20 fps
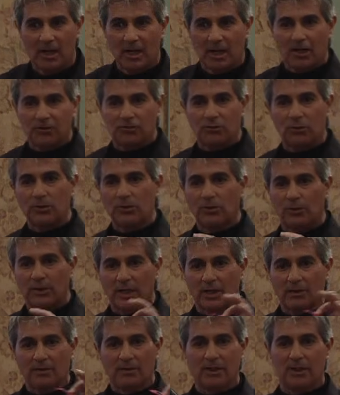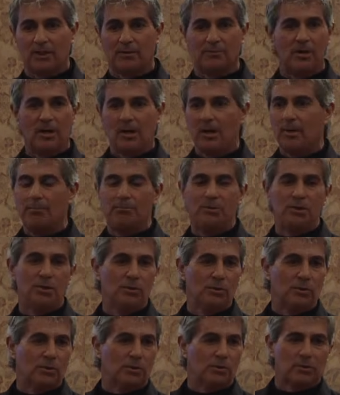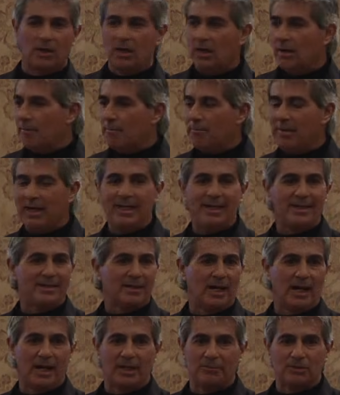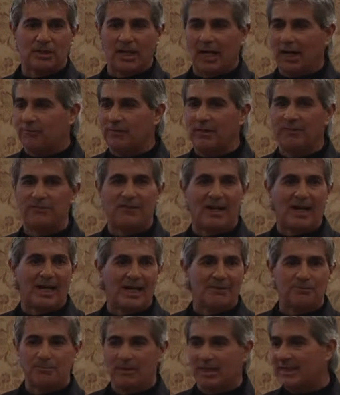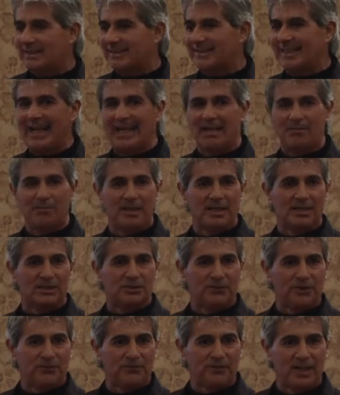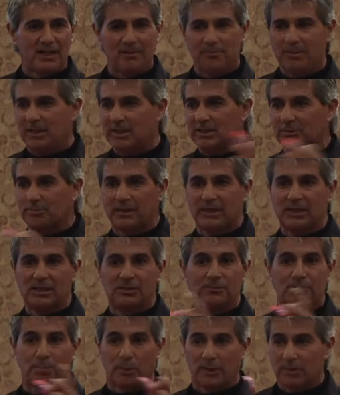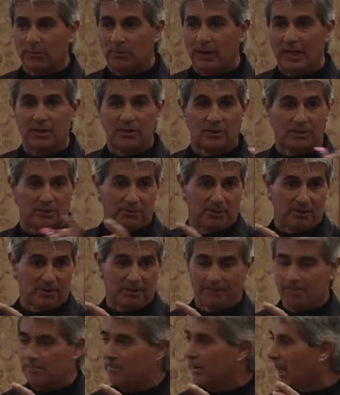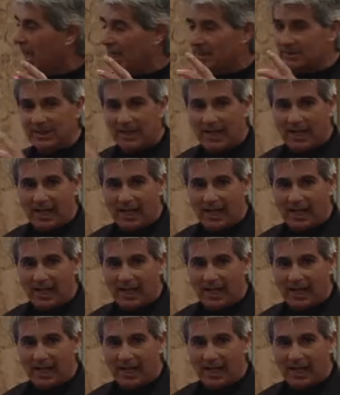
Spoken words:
And so you'll hear him bugle many times every 5 minutes, 10 minutes, 15 minutes, but he's pretty regular with it as he